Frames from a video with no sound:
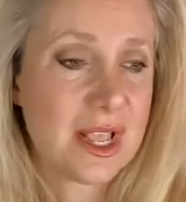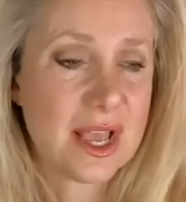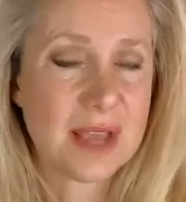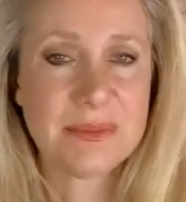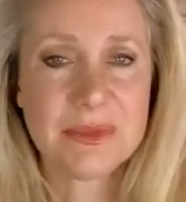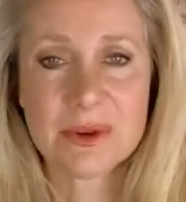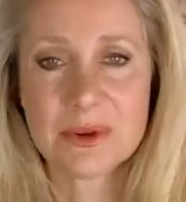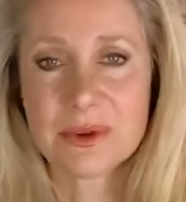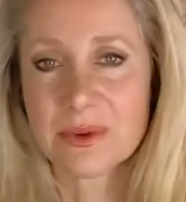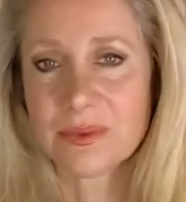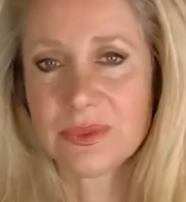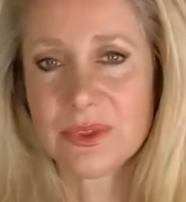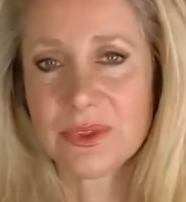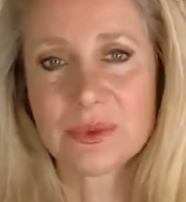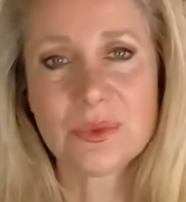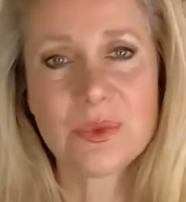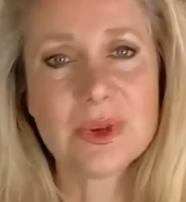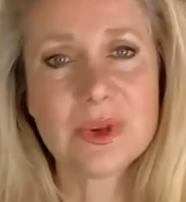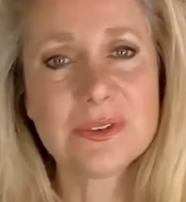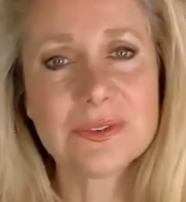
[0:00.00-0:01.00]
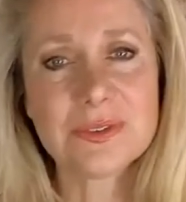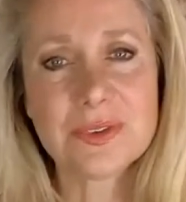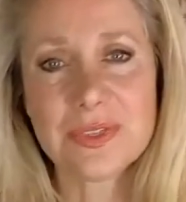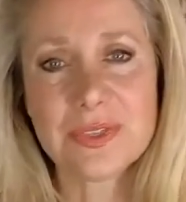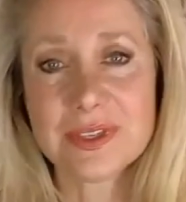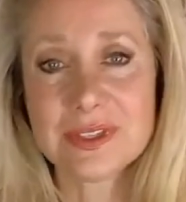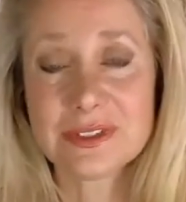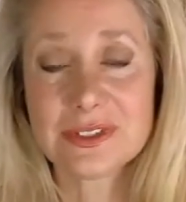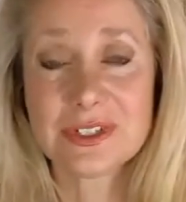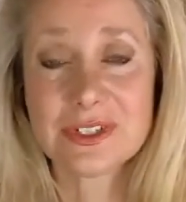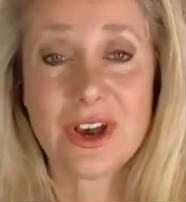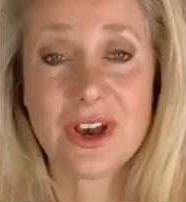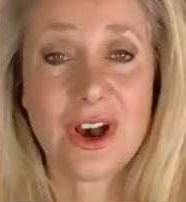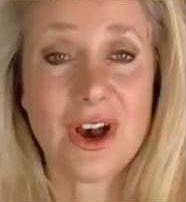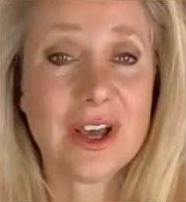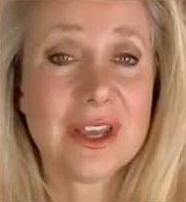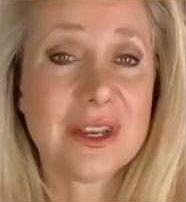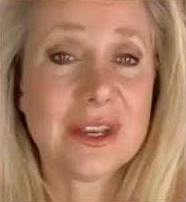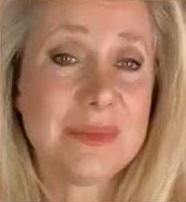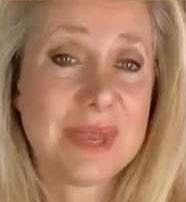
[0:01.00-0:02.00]
And they're they're wonderful things to
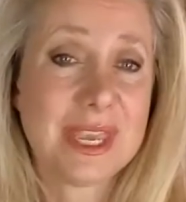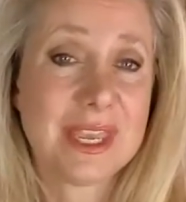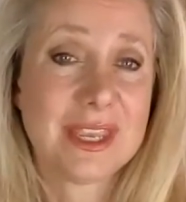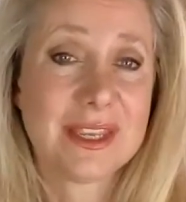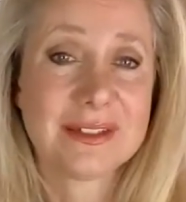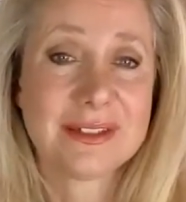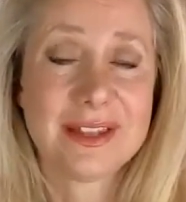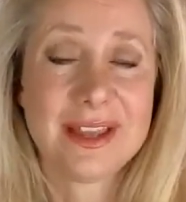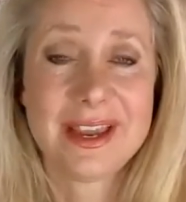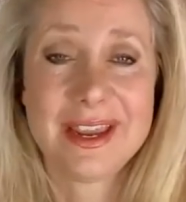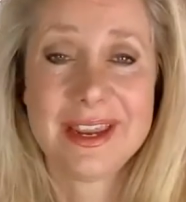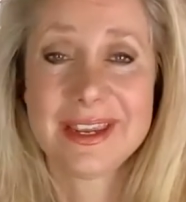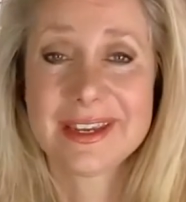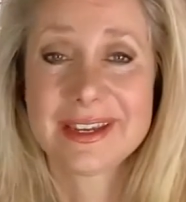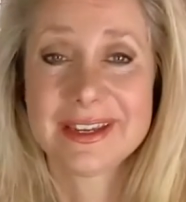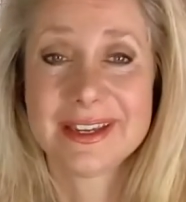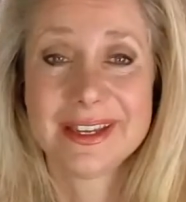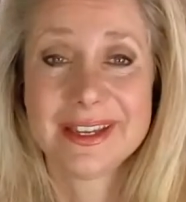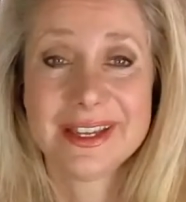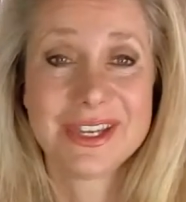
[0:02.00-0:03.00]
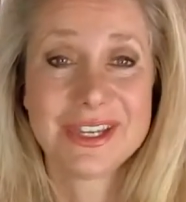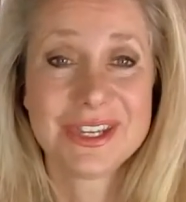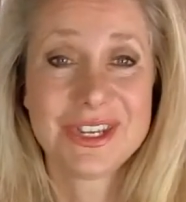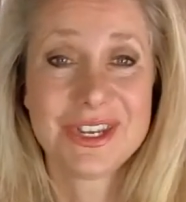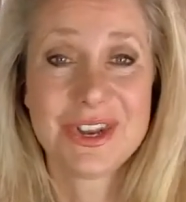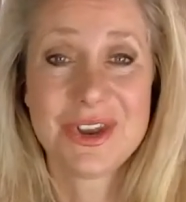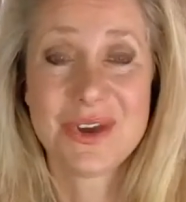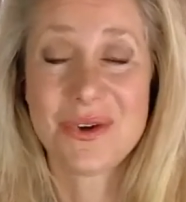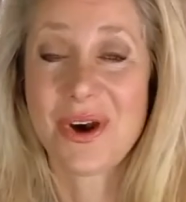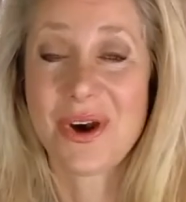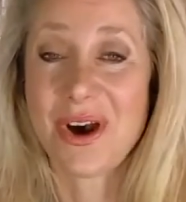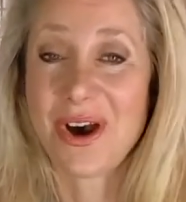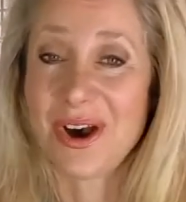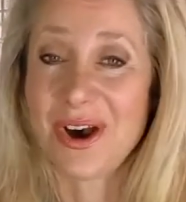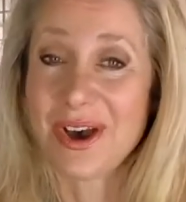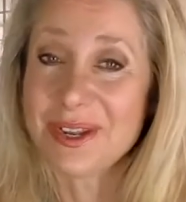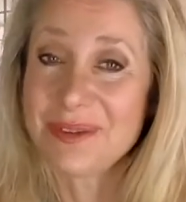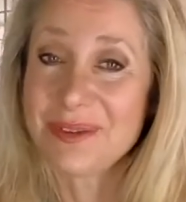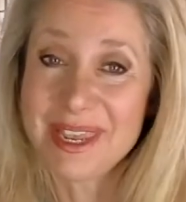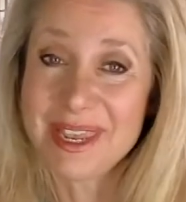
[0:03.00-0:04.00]
automate, like you know,
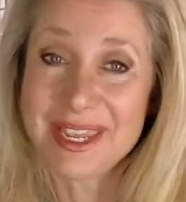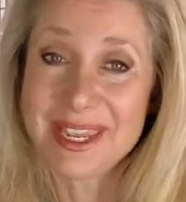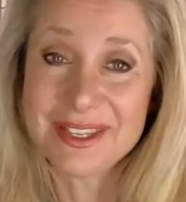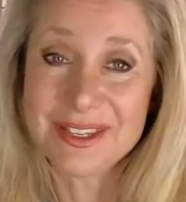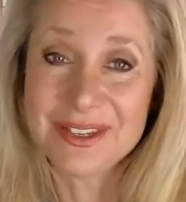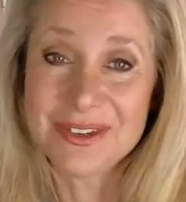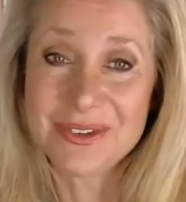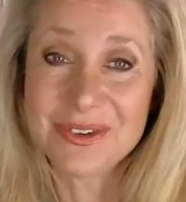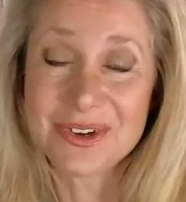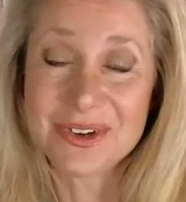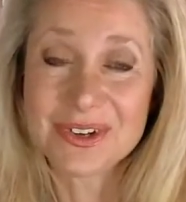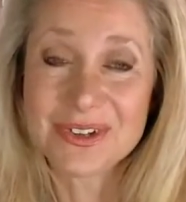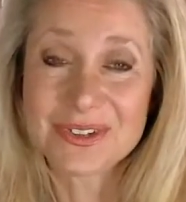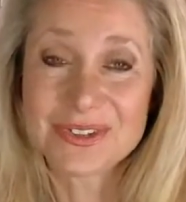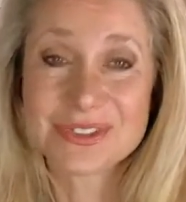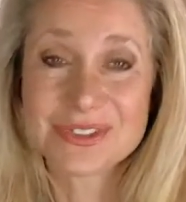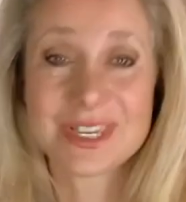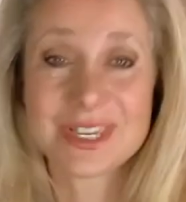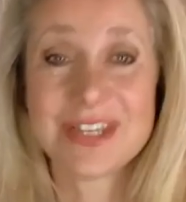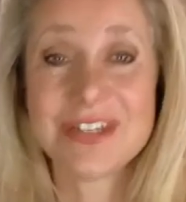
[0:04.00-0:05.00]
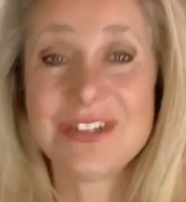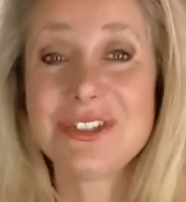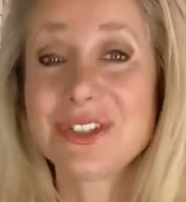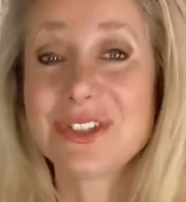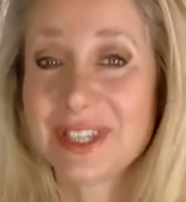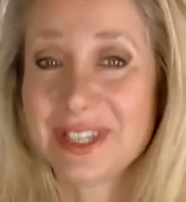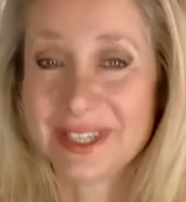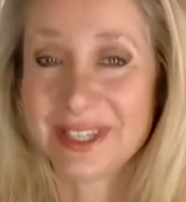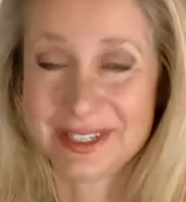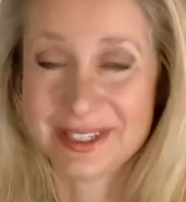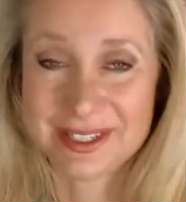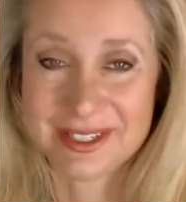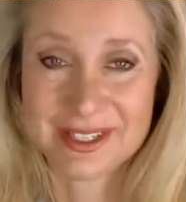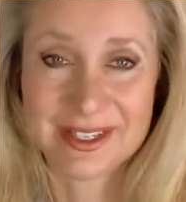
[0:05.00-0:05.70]
automate your scheduling.